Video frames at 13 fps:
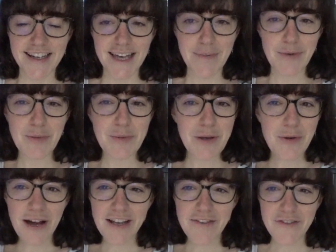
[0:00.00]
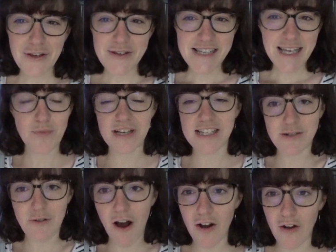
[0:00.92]
it will be quite confusing because
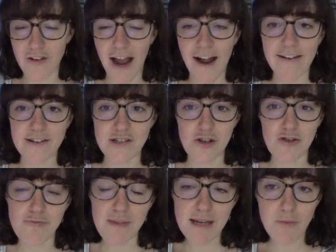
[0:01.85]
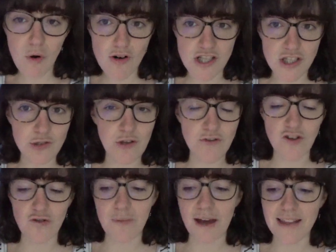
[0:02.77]
there are a lot of characters who mean more to you if
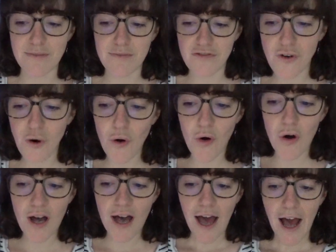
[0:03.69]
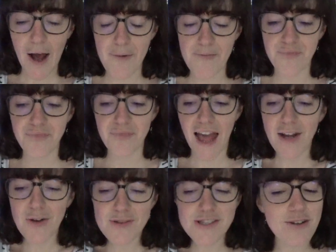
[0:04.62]
you've met them before, and
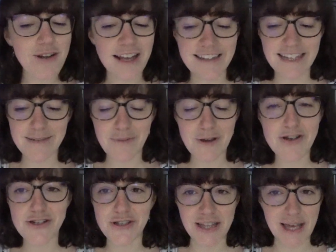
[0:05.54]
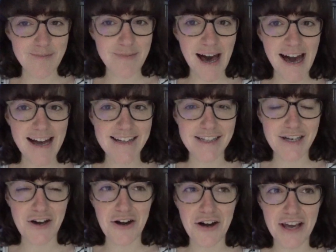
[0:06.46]
also like the emotional impact
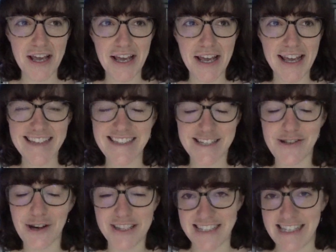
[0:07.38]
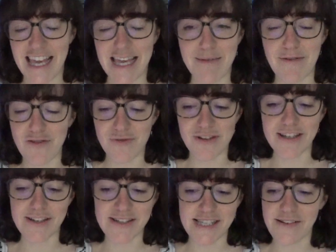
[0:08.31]
is just not the same if you read
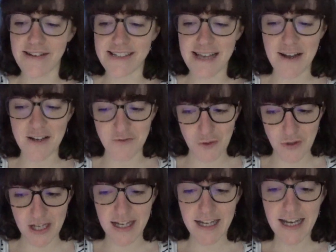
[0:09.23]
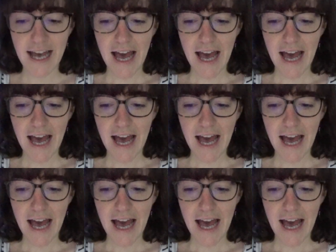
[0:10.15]
those series out of order.